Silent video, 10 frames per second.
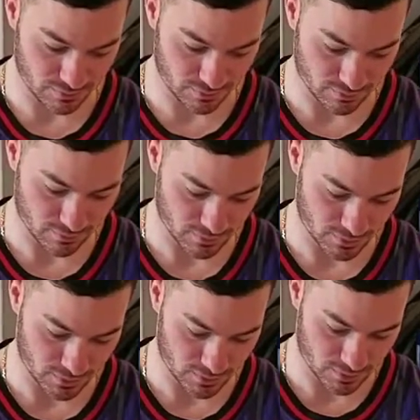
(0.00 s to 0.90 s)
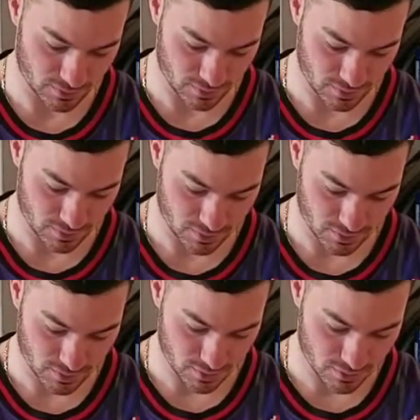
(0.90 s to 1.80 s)

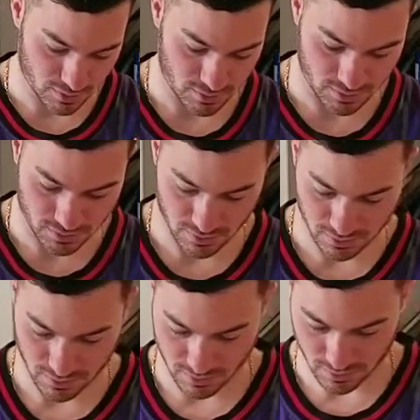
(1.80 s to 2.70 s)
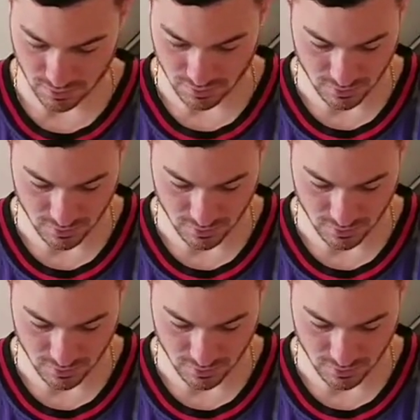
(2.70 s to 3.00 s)
Nobody speaks.